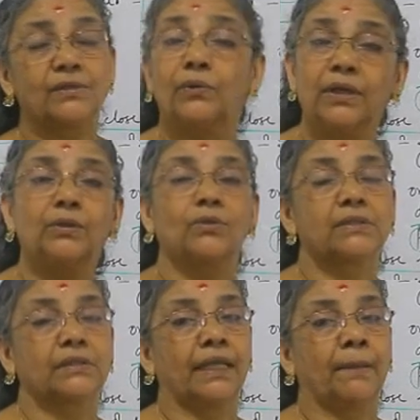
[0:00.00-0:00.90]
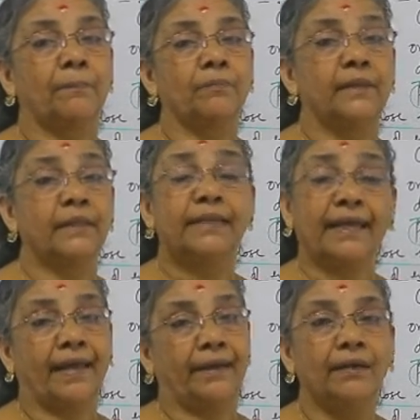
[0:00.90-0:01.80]
Only those they
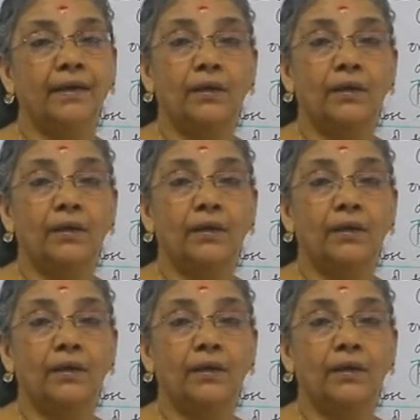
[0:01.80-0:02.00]
can,